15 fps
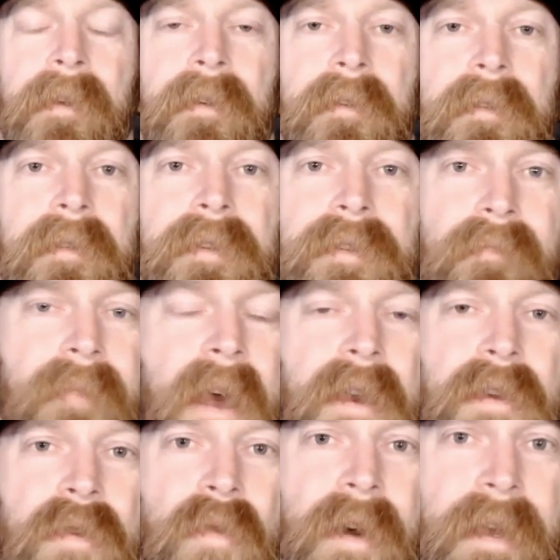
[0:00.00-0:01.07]
These are
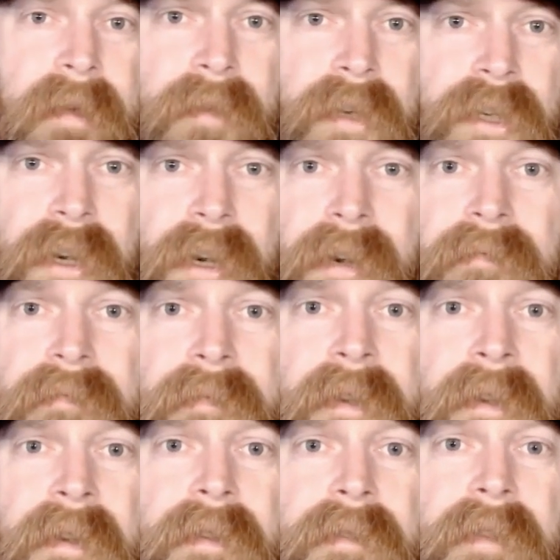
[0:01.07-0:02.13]
men who are immature.
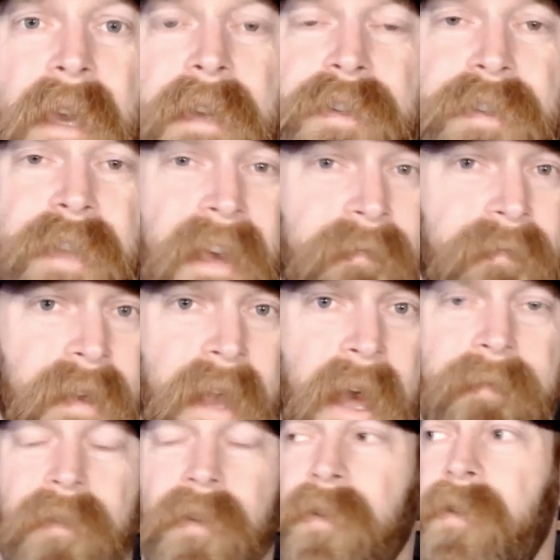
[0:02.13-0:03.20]
They, they have
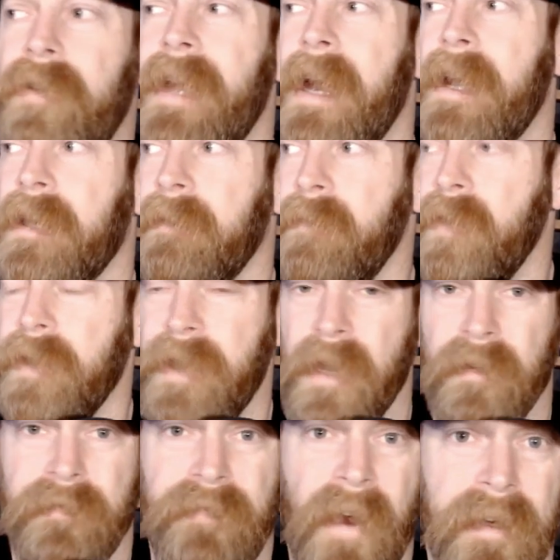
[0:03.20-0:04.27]
never learned how to
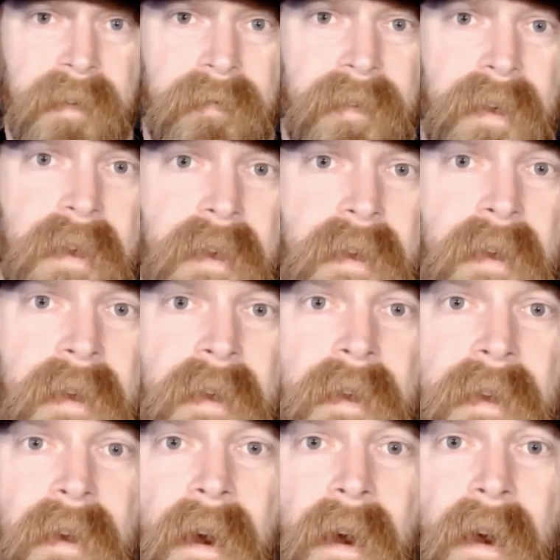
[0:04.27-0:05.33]
communicate effectively.
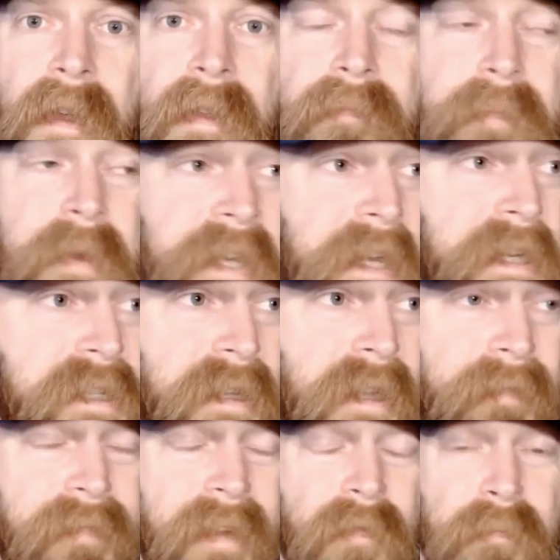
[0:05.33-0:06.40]
Uh, potentially,
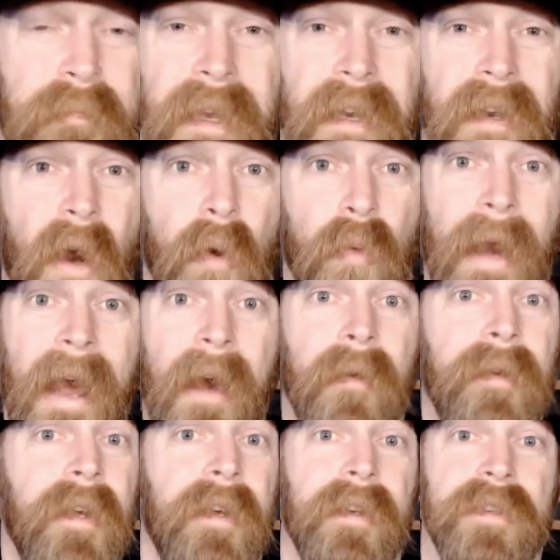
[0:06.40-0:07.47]
they've never been
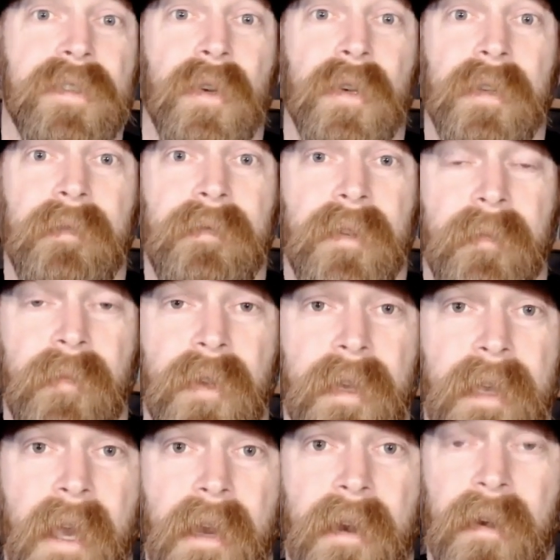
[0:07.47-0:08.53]
around an assertive
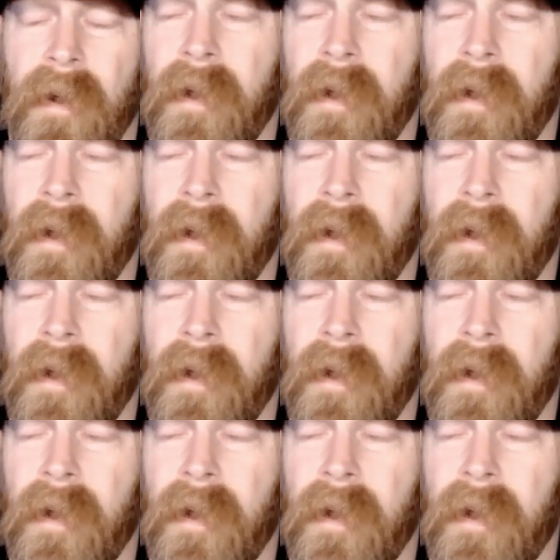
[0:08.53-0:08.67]
communicator.